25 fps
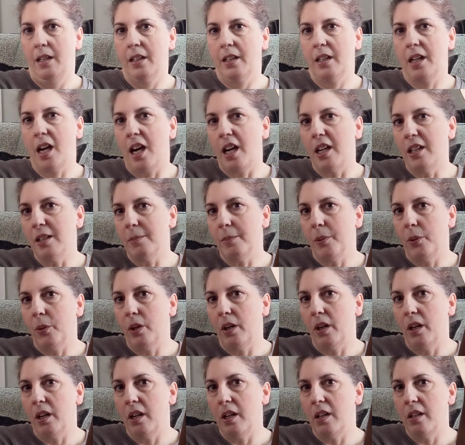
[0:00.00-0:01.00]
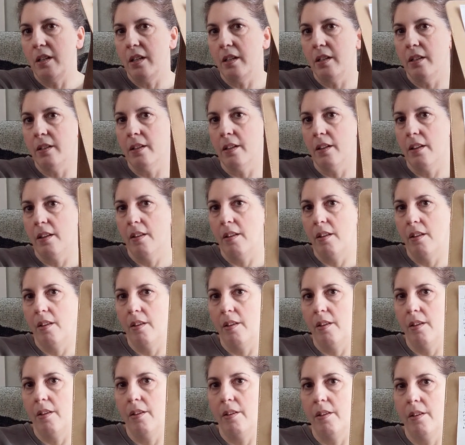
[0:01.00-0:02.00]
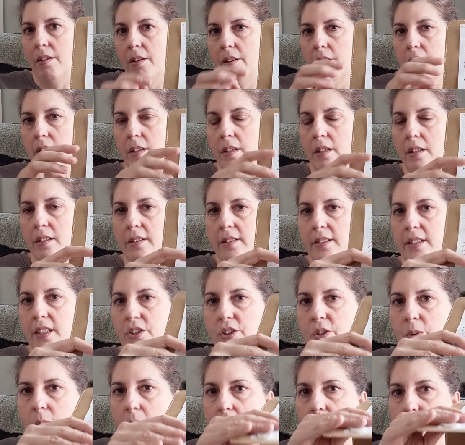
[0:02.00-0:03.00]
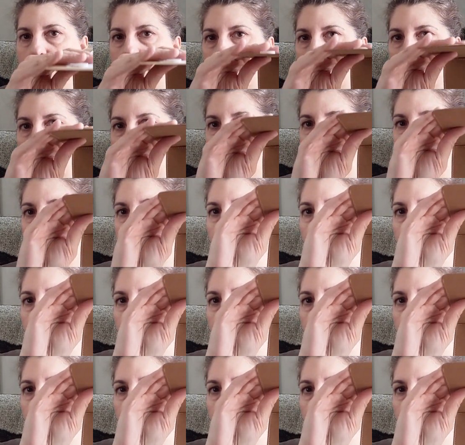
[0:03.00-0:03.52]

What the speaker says: cardboard situation.